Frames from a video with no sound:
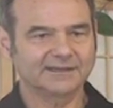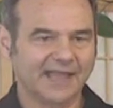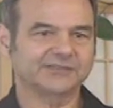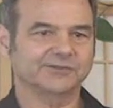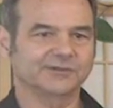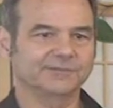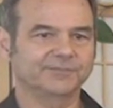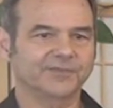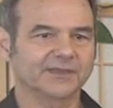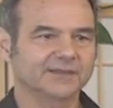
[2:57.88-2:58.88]
natural,
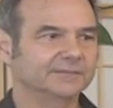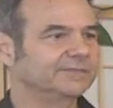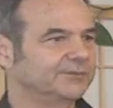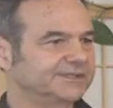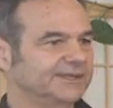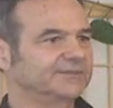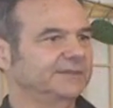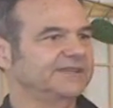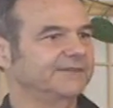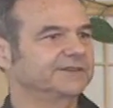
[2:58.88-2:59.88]
but we
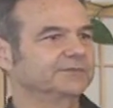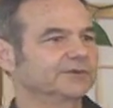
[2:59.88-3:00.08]
sometimes have to